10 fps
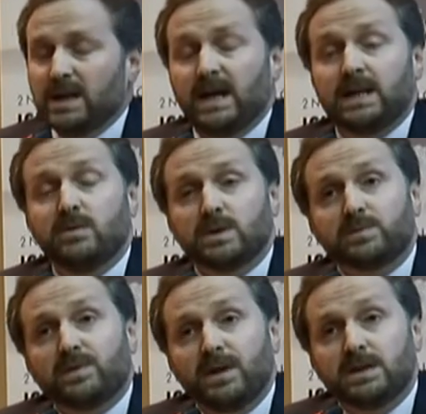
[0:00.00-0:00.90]
and he was
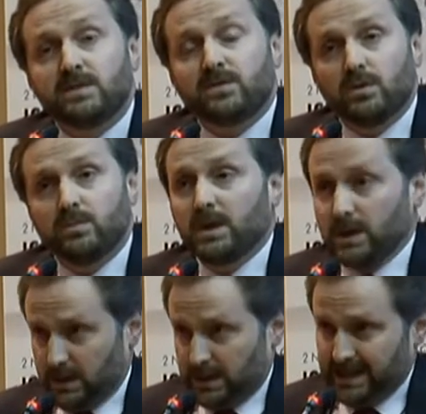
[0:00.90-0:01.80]
prevented from
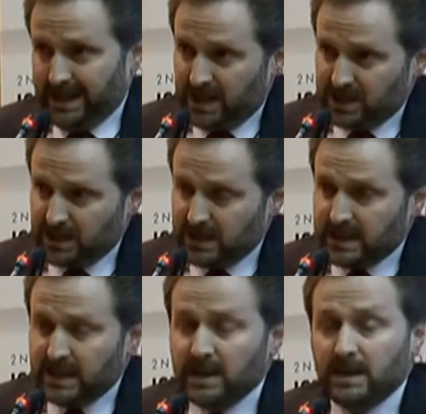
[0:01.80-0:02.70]
the election
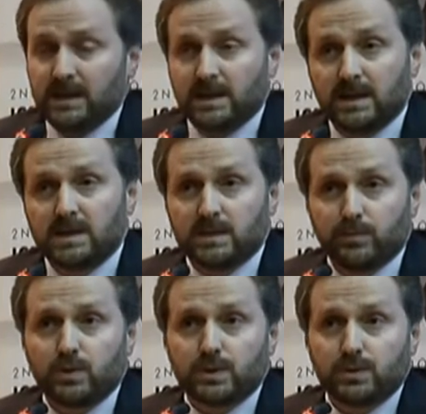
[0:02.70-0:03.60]
that he
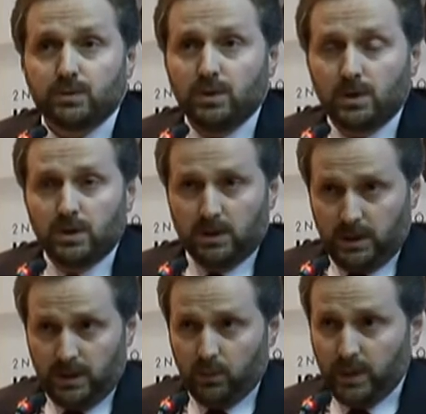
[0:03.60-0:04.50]
supposed to
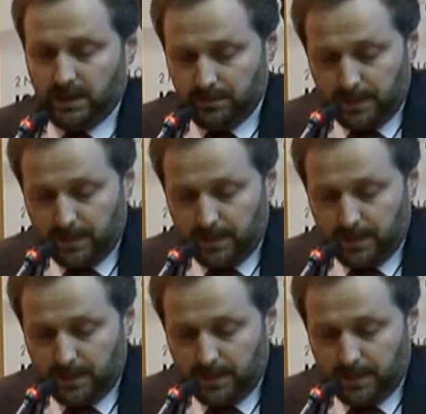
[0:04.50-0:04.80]
win.